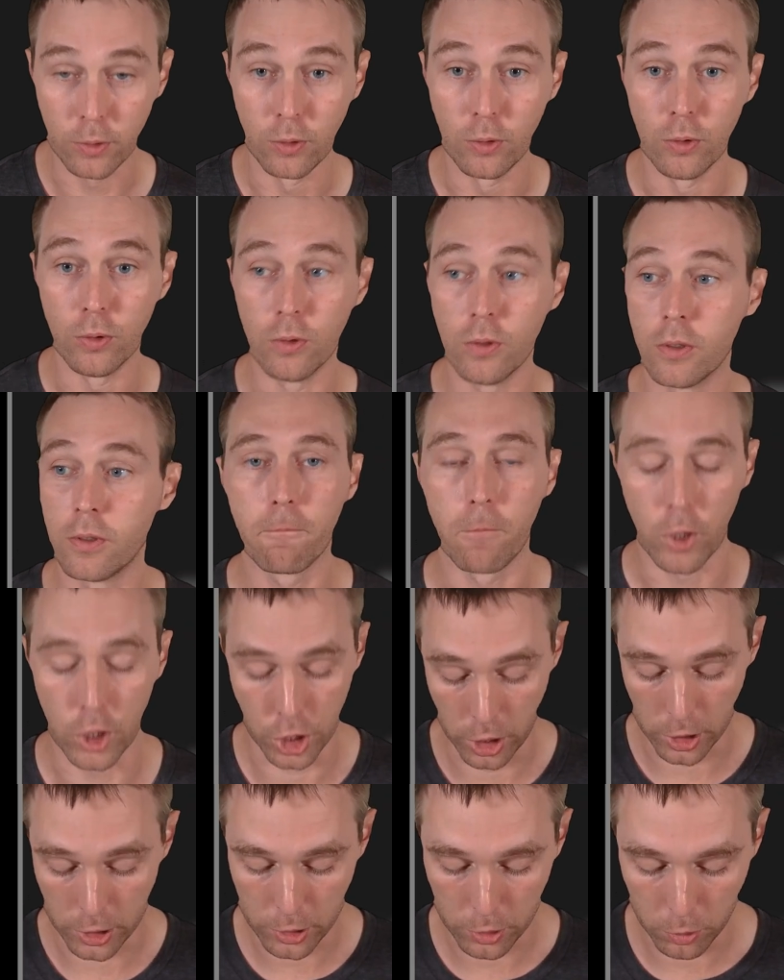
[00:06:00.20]
to
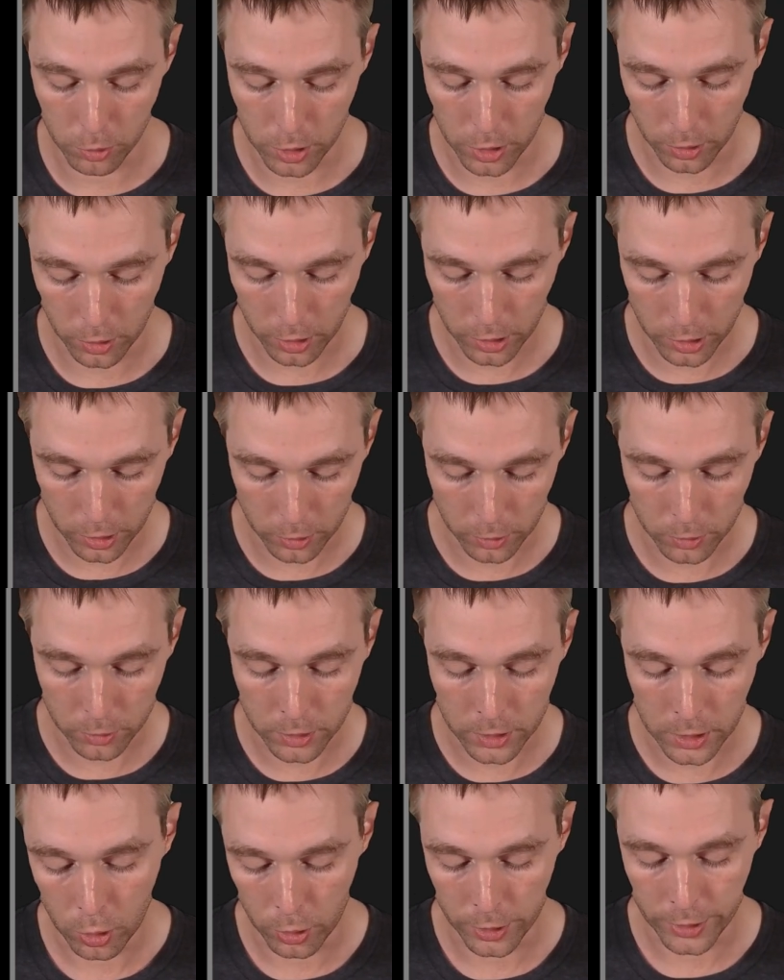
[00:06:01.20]
Visual Studio
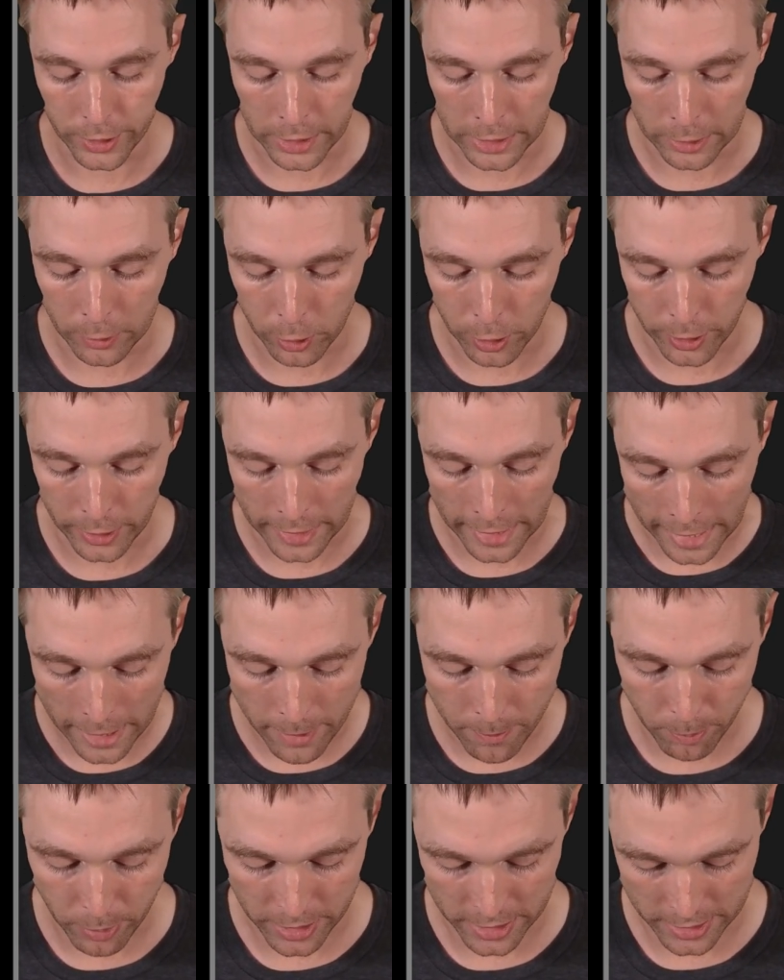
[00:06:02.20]
Code on our
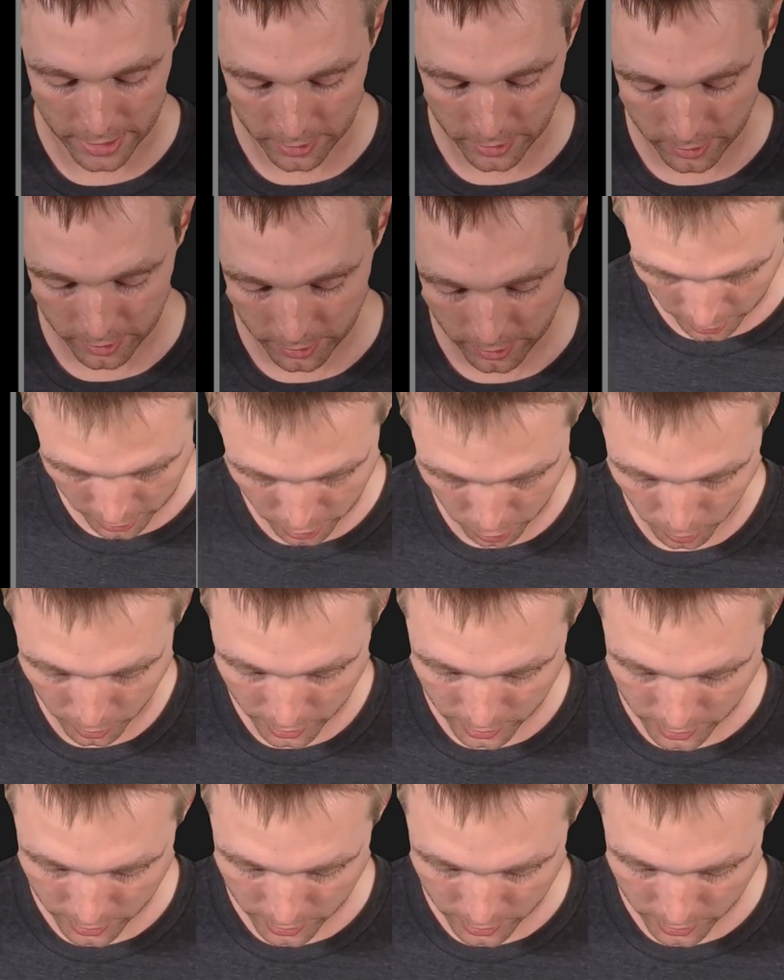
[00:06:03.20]
iPad. As you